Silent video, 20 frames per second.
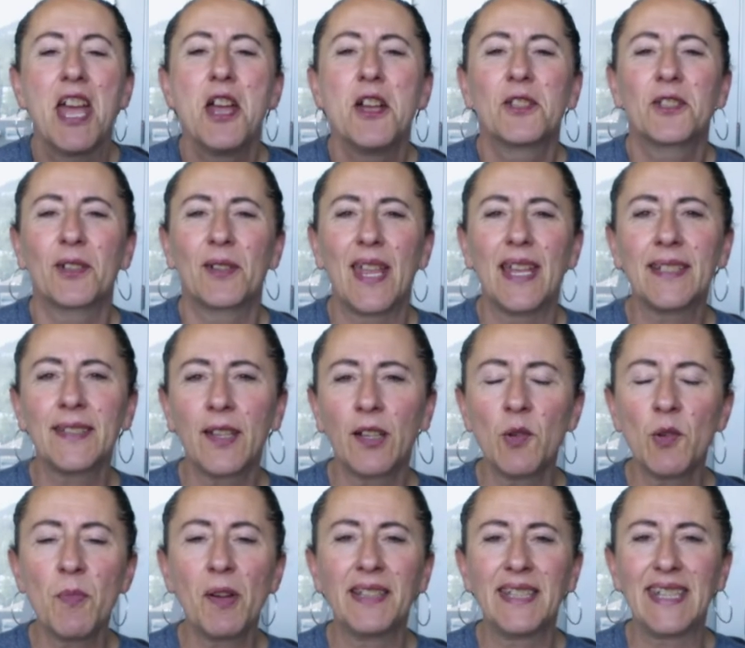So let's talk
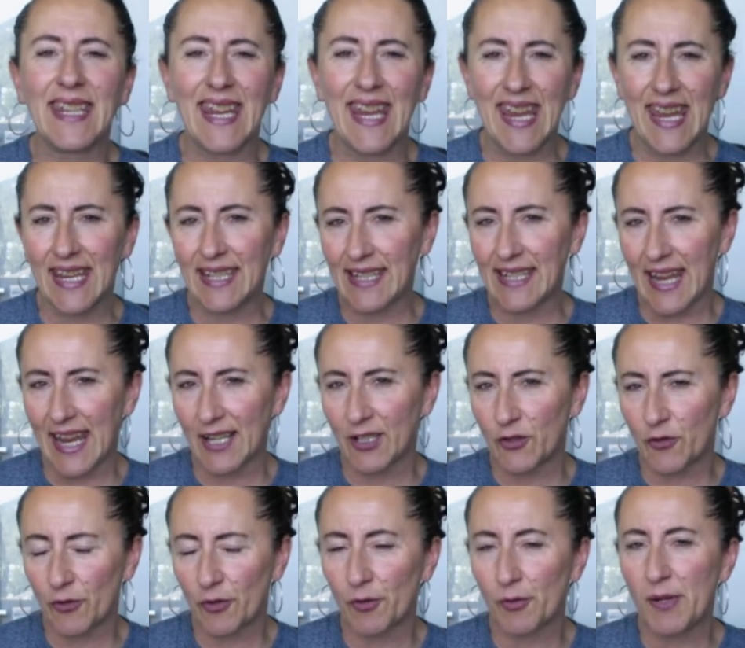about the 8
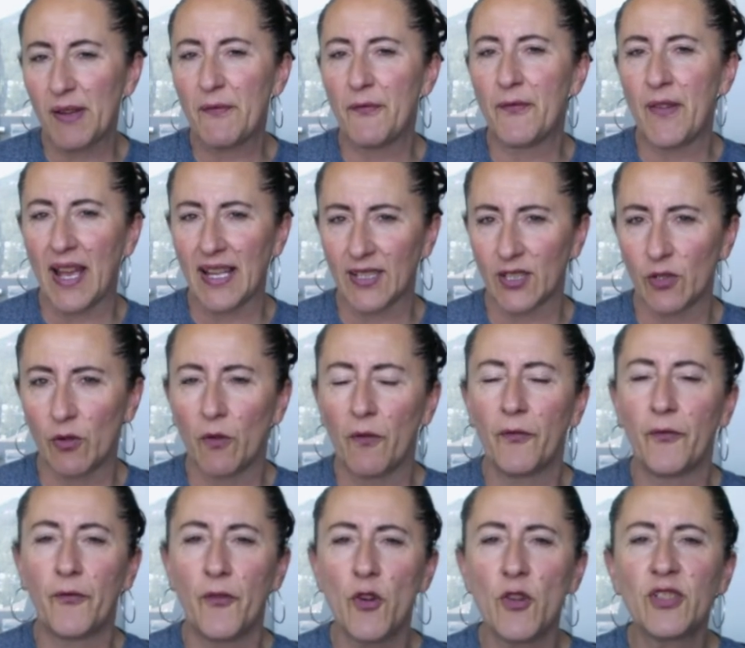extraordinary vessel.
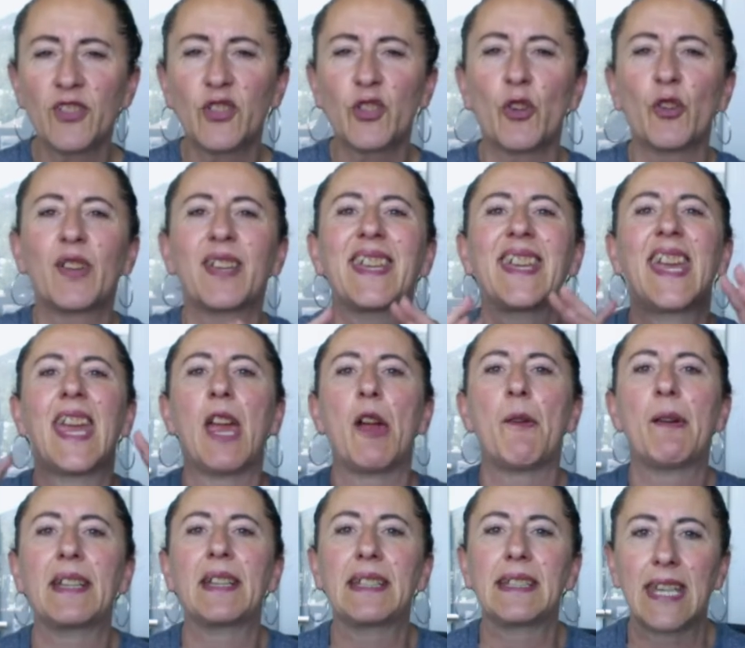First, the
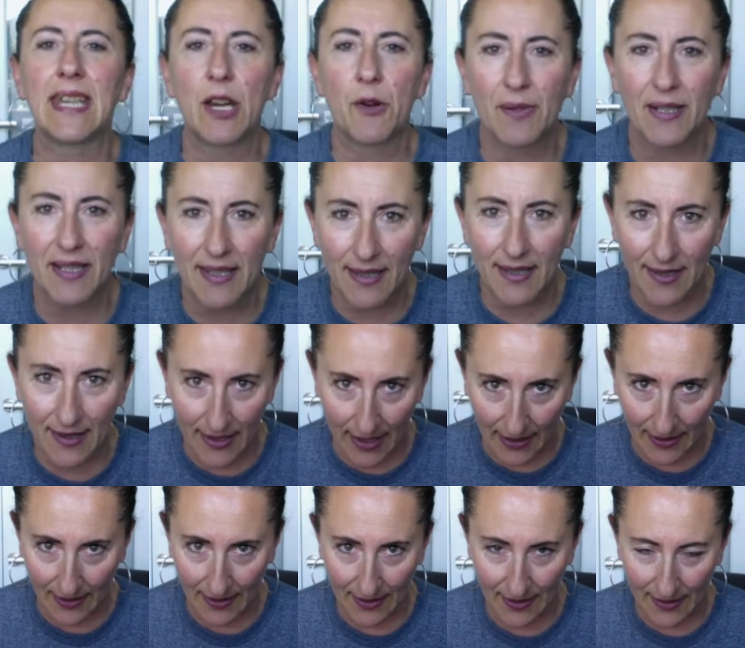
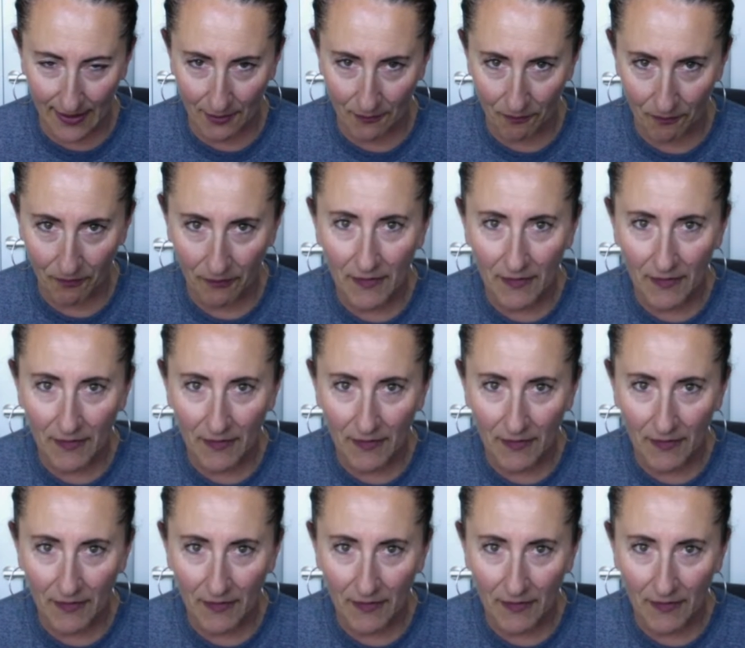characteristics.